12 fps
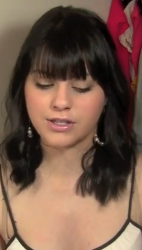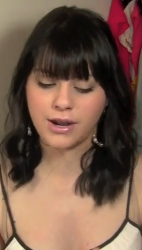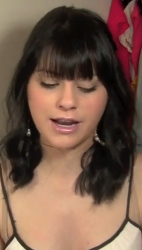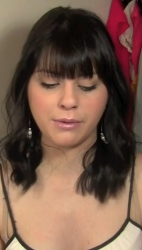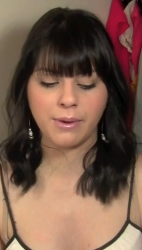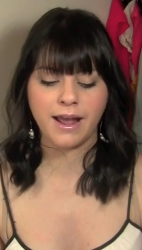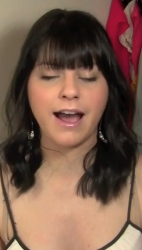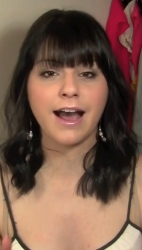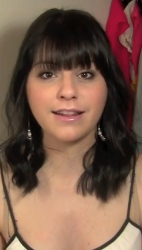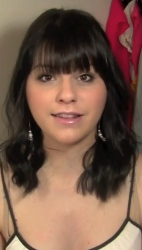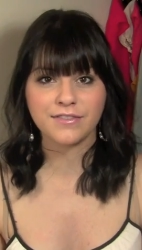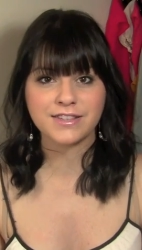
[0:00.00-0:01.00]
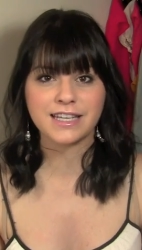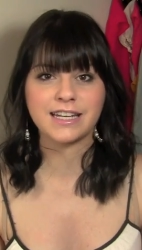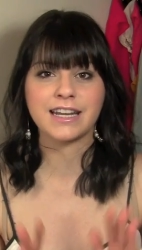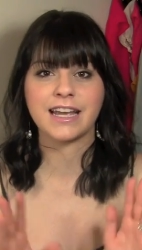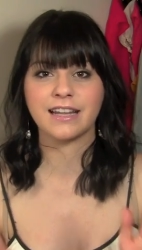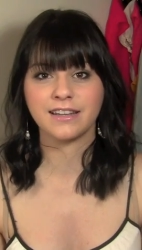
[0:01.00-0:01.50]
So anyway, I love
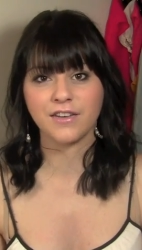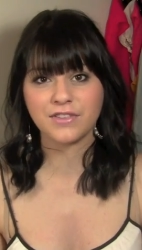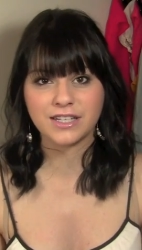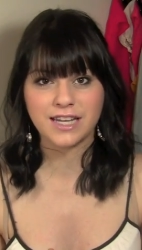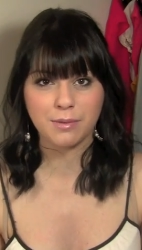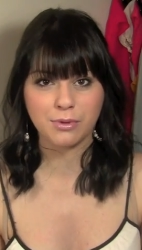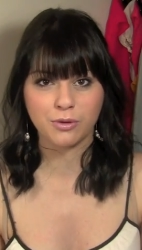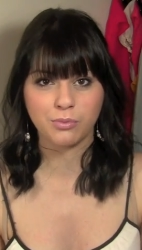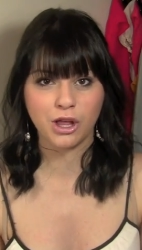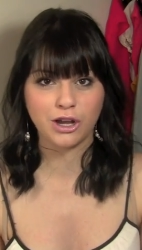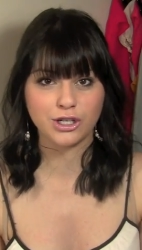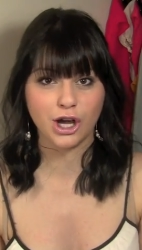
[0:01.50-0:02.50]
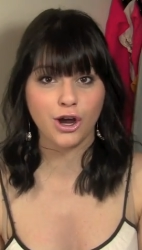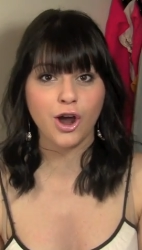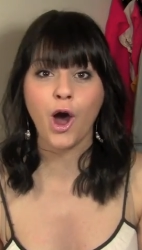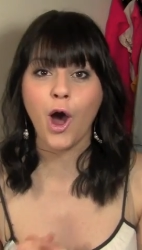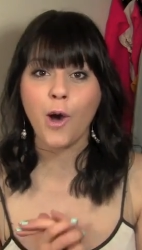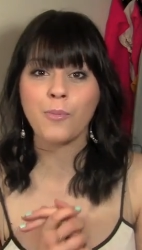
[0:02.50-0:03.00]
Sydney. I love the daybook blog dot
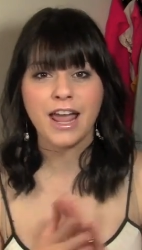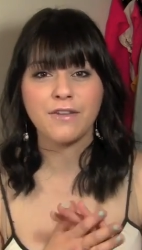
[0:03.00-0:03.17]
com.